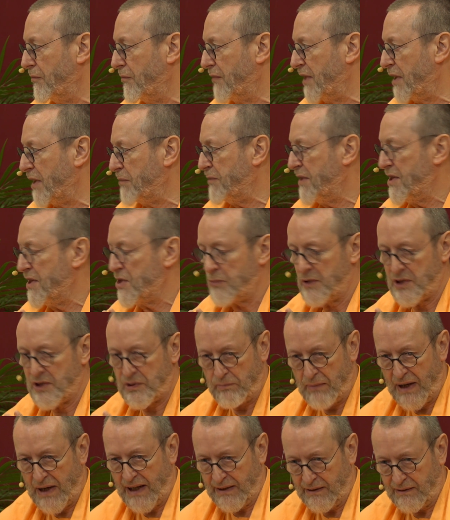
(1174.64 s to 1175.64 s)
that means with
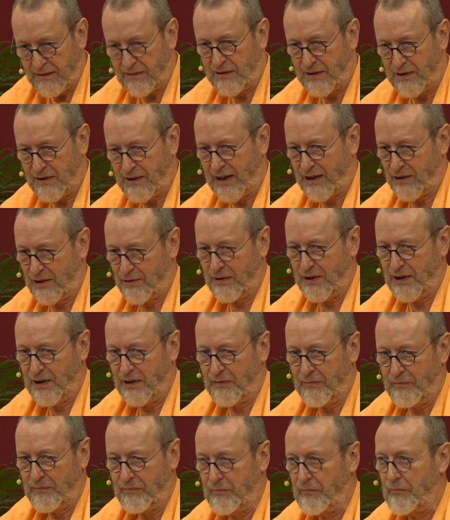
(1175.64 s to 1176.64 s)
mind actually,
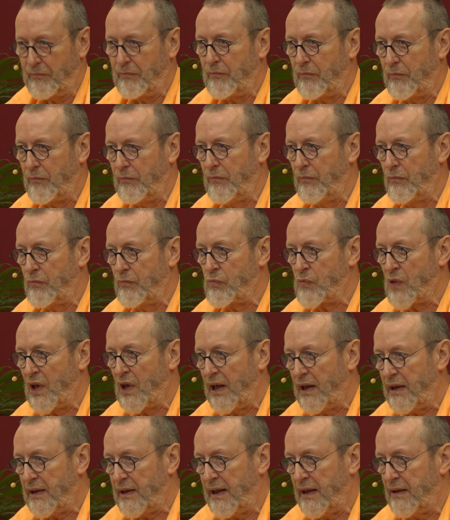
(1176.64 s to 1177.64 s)

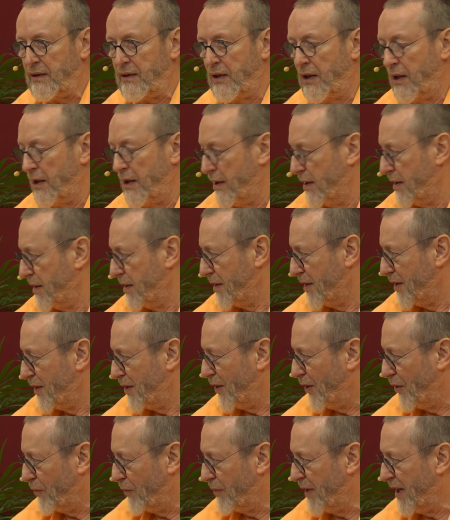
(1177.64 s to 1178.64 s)
then
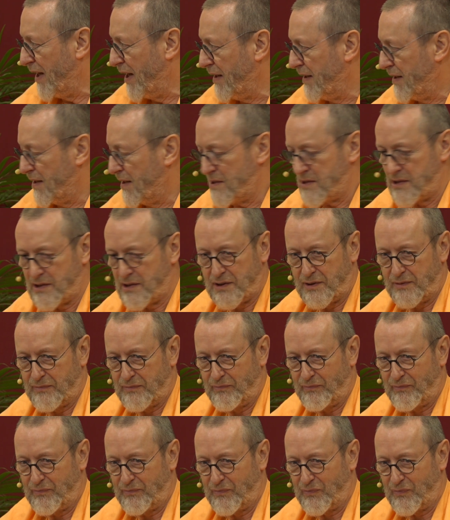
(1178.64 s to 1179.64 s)
awareness
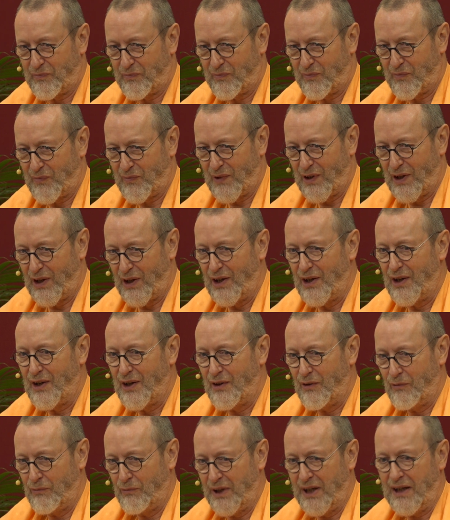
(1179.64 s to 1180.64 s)

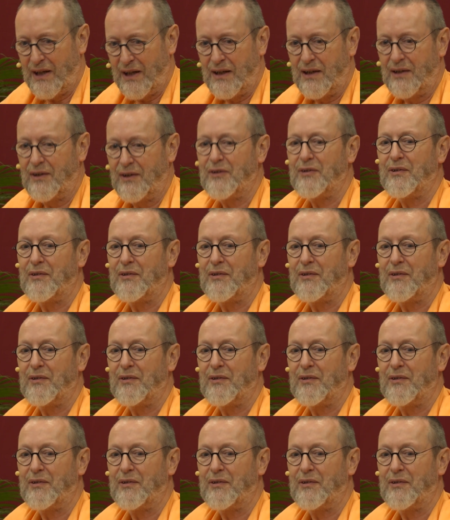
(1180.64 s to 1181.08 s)
will